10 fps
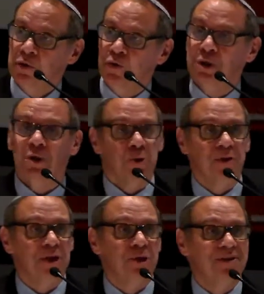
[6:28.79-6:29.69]
Christian
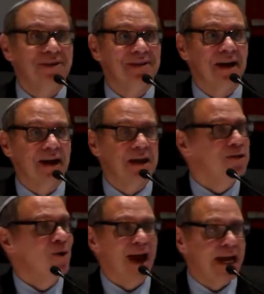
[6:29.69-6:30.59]
traditions that I had
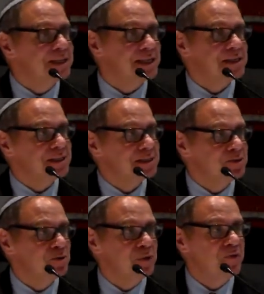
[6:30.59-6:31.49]
no access
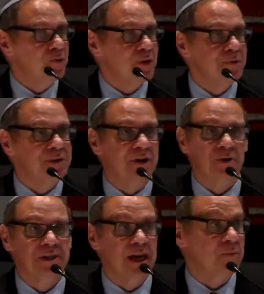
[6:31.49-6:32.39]
to before, to
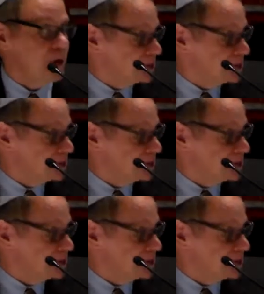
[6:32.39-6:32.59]
understand